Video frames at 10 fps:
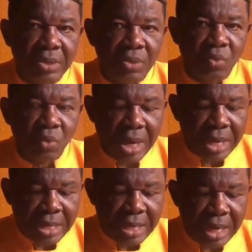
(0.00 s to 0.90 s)
Why
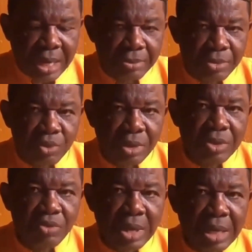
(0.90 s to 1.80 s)
I'm drawing
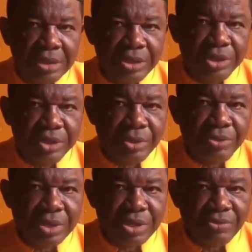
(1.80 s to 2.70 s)
your
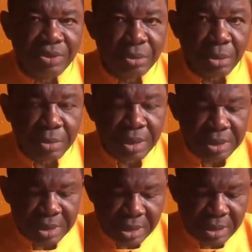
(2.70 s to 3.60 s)
attention this very
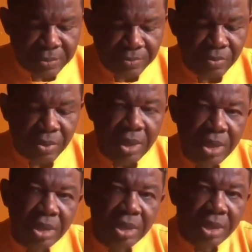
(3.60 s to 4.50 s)
moment
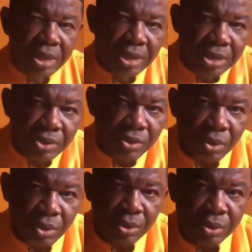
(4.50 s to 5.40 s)
eh, is
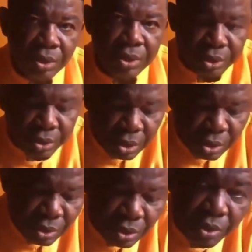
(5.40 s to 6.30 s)
to show
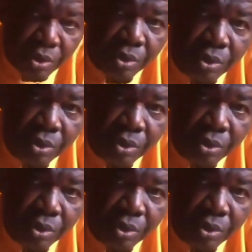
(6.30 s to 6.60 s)
you